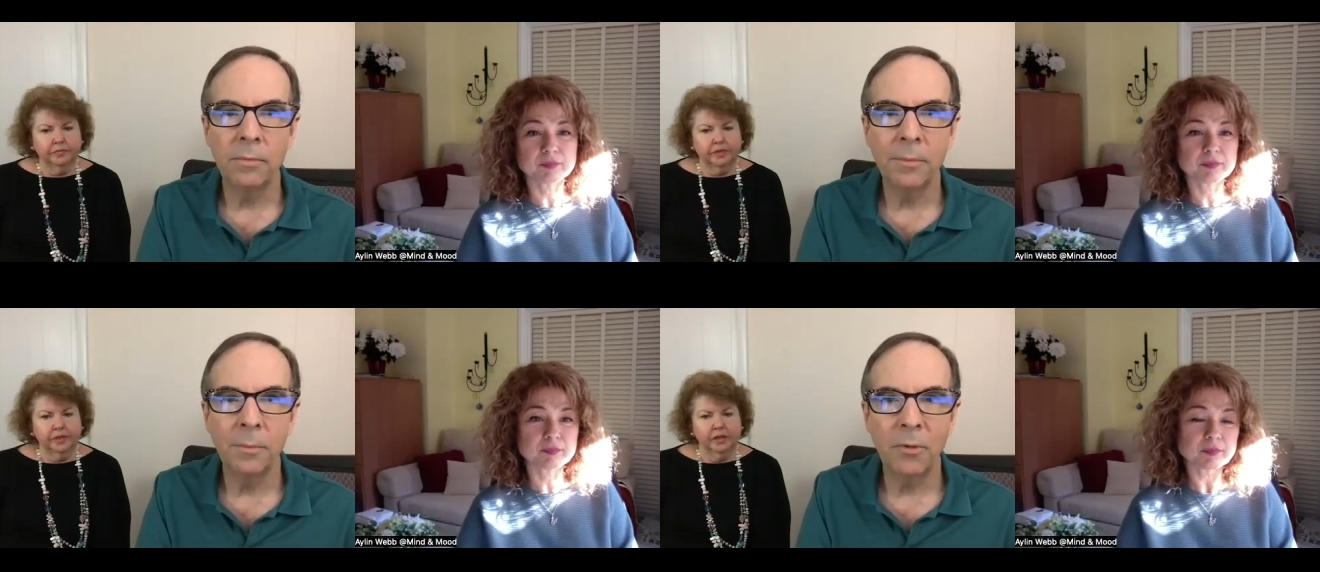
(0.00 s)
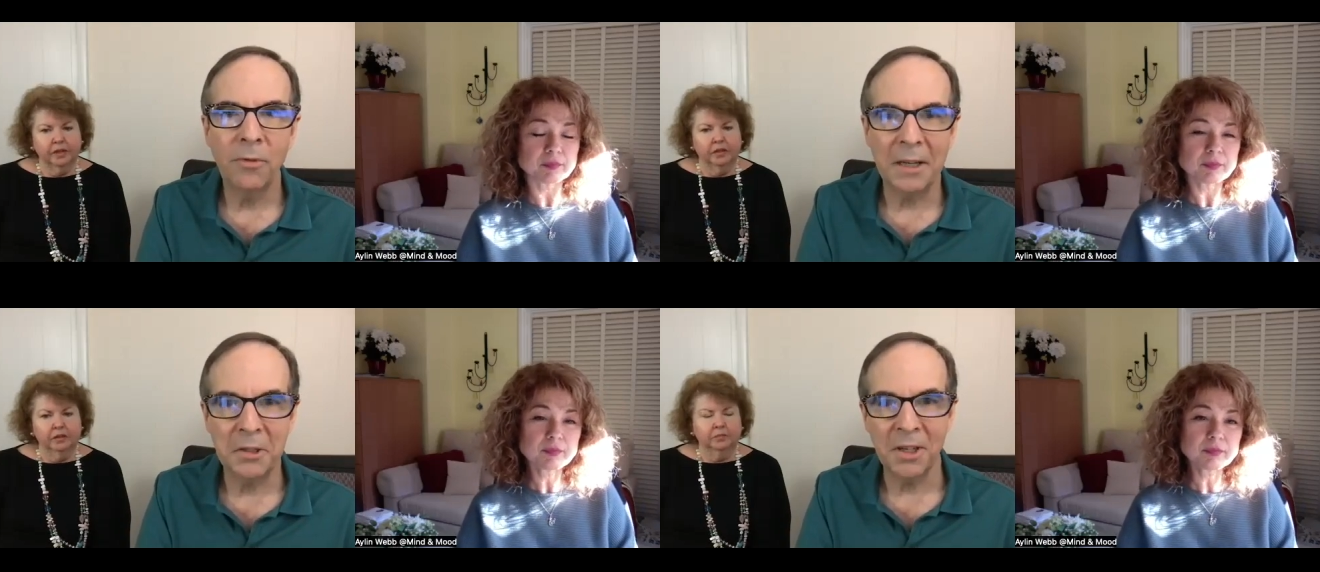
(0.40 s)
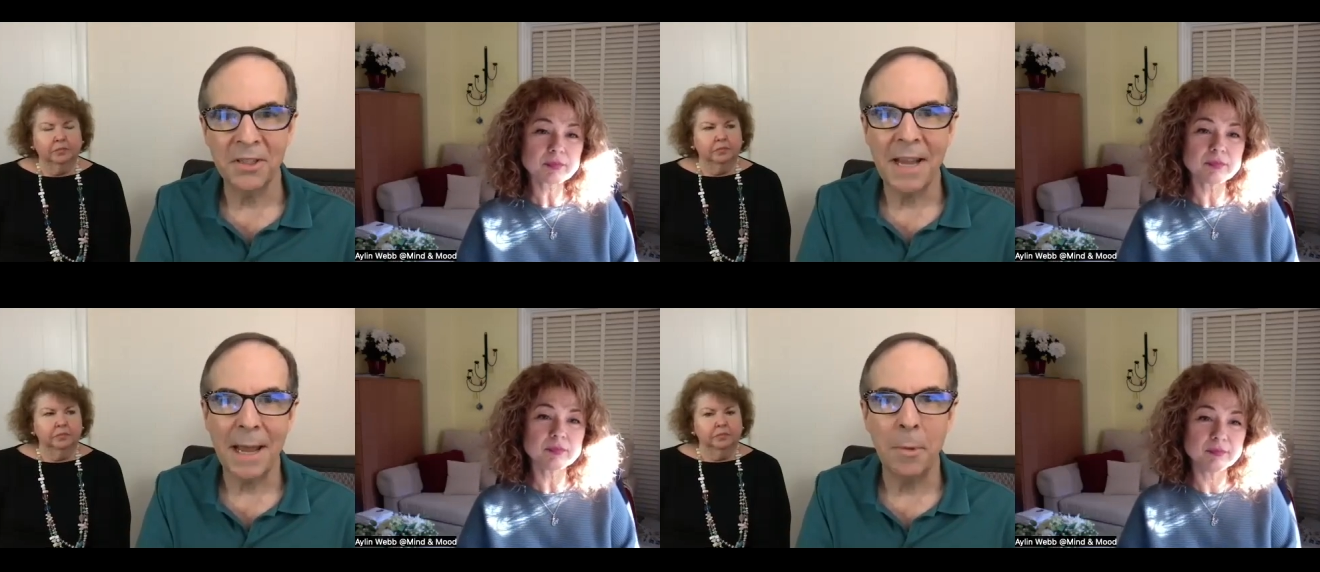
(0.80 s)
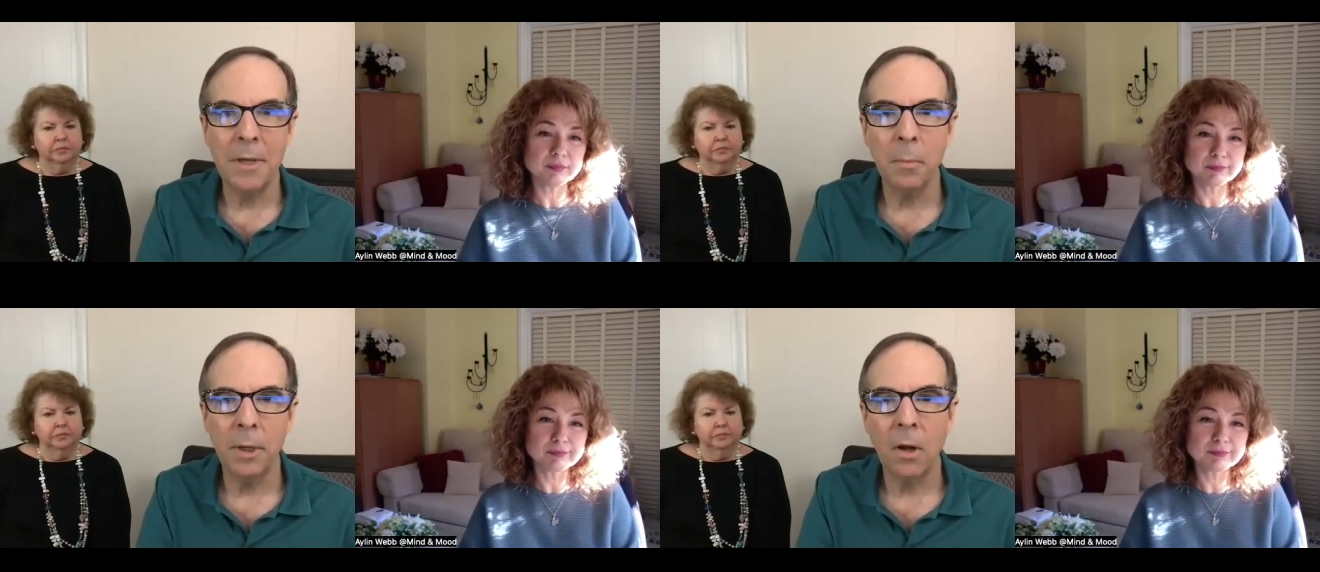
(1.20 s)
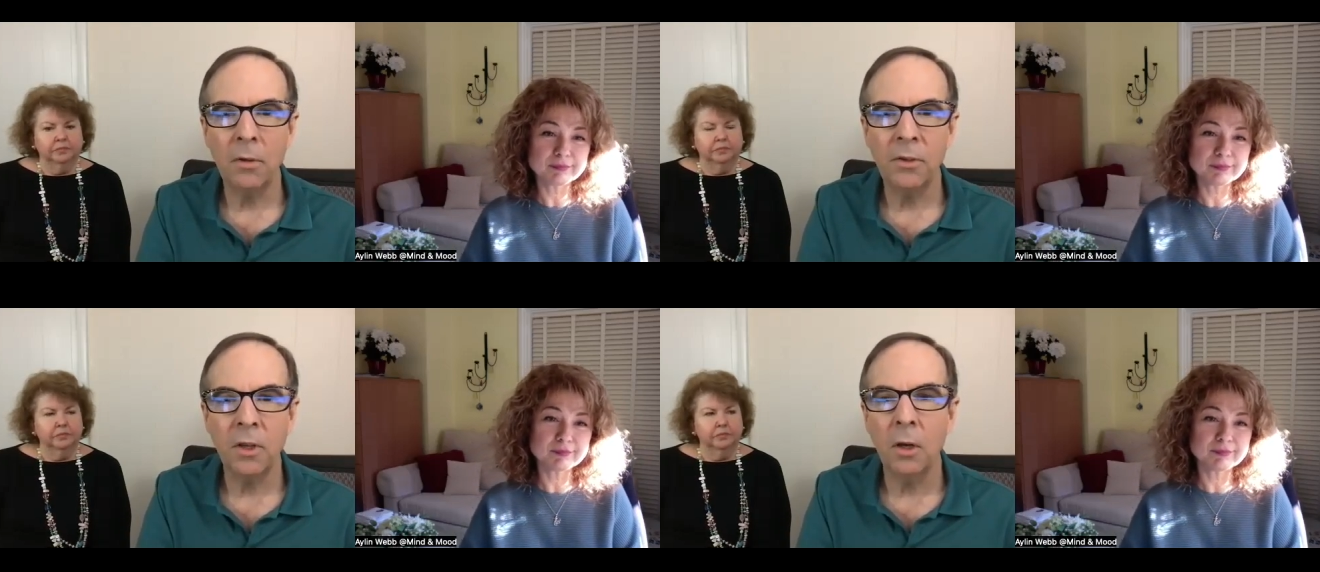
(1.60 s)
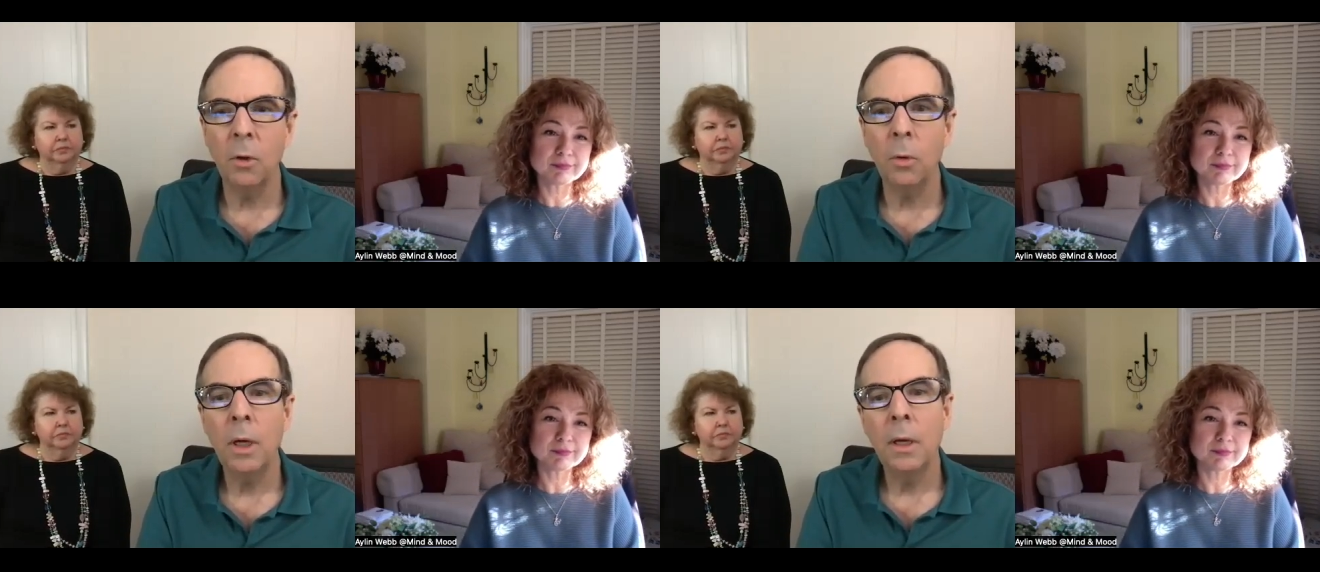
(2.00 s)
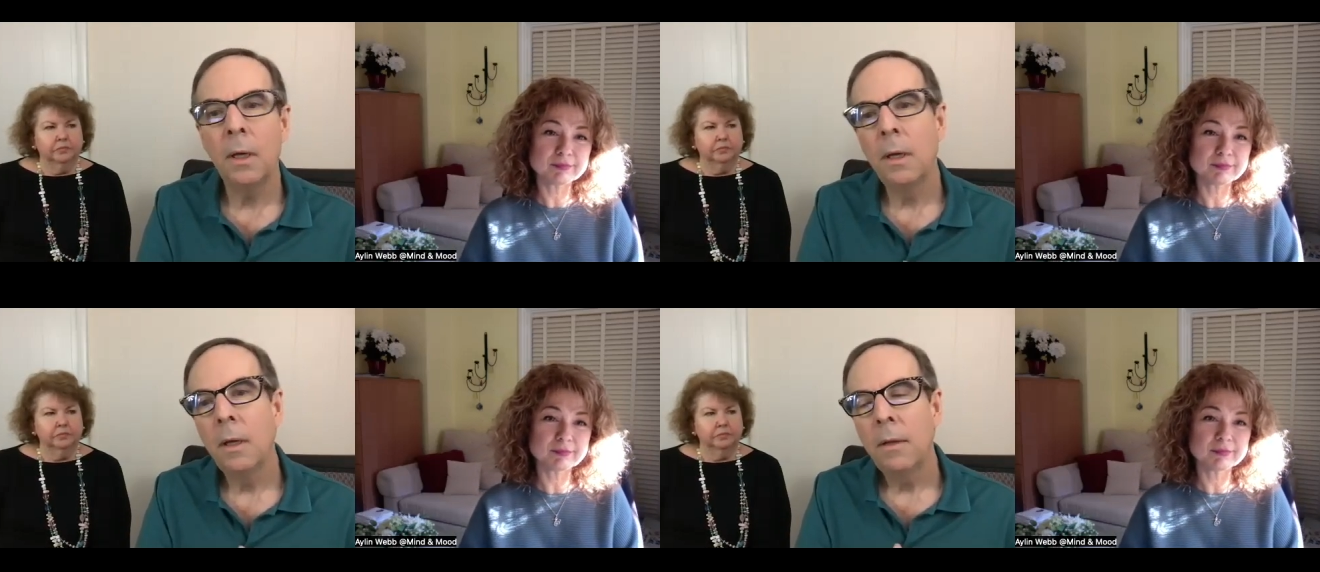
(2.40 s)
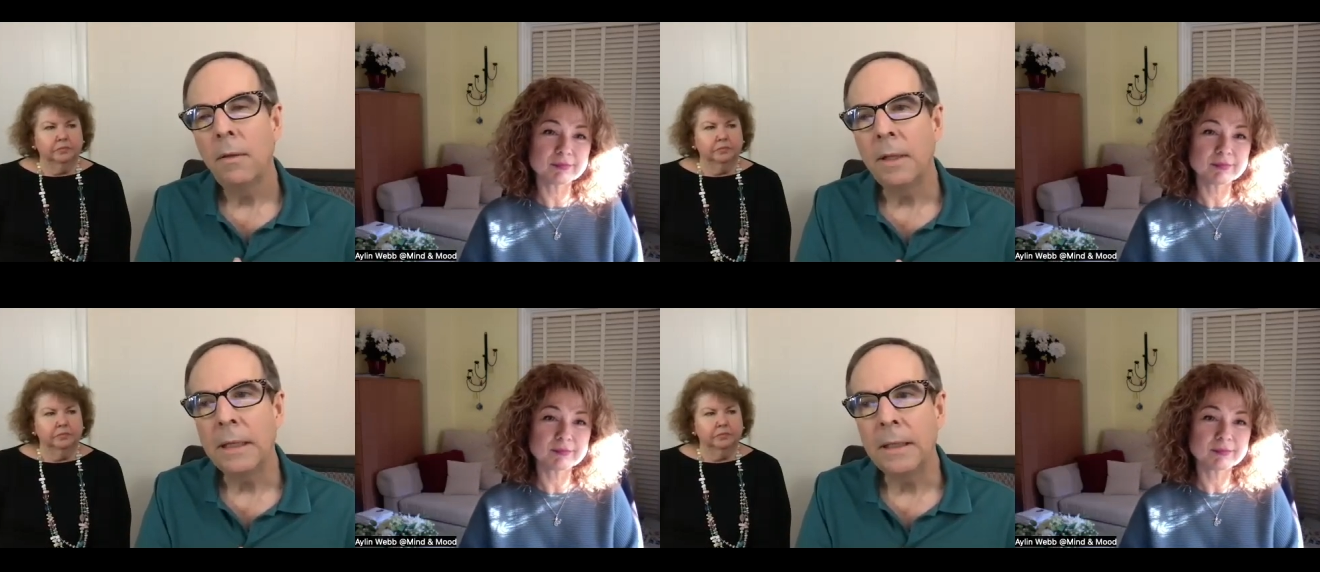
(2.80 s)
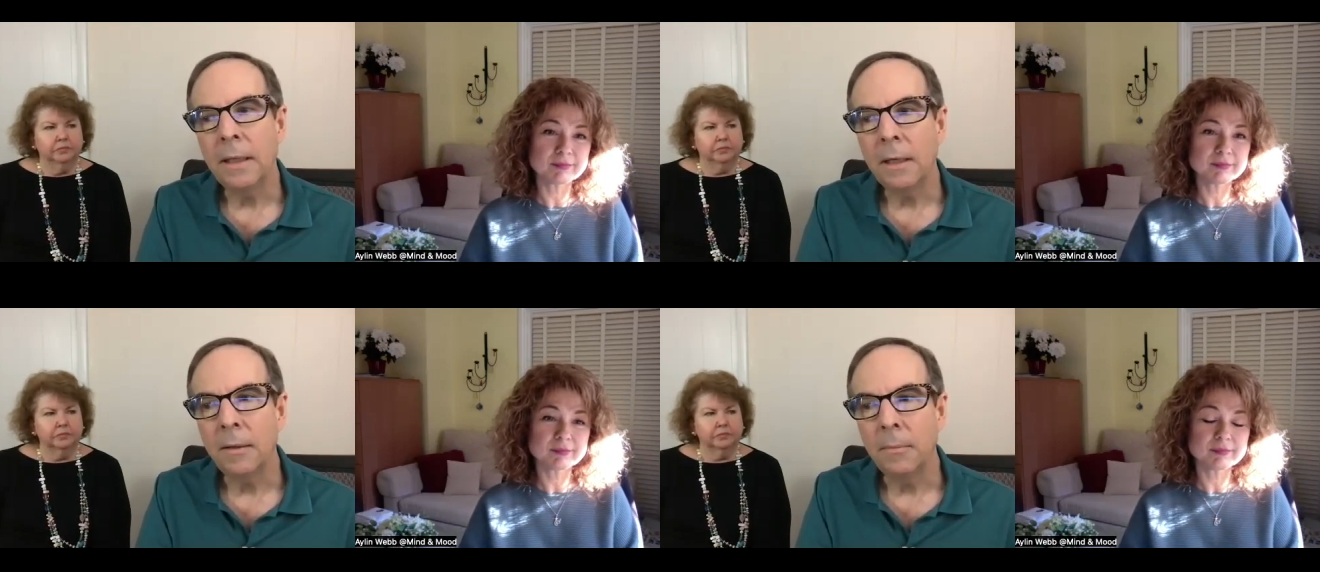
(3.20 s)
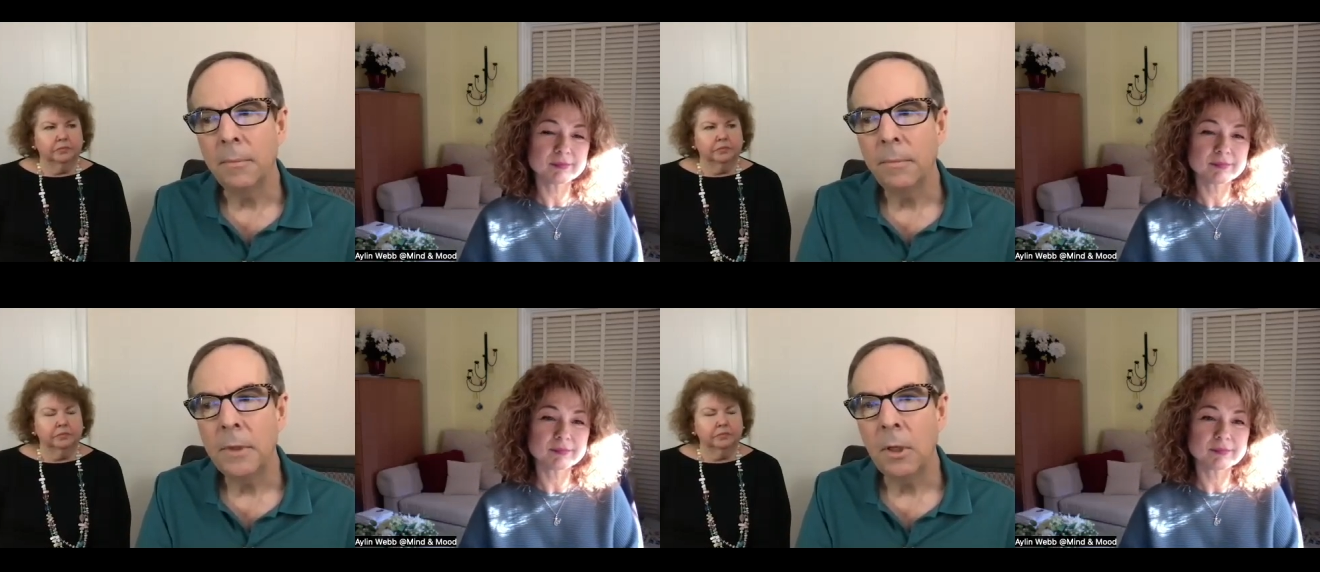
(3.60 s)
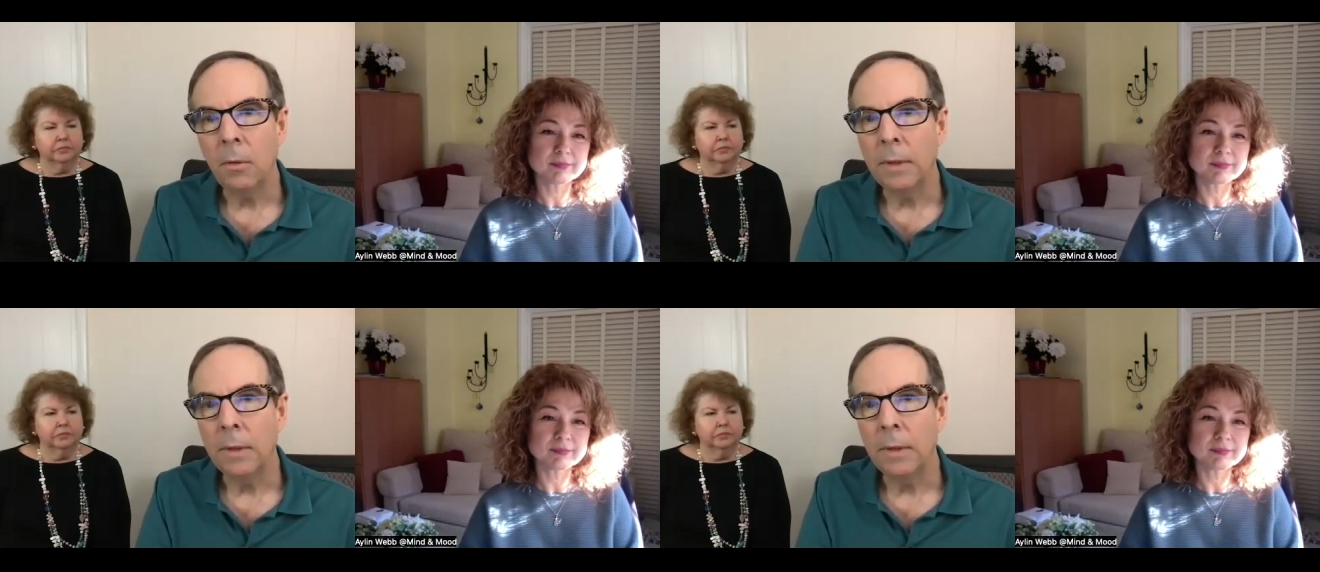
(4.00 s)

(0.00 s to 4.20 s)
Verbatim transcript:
Speaker 1: perfectionist habit, but also the um, you know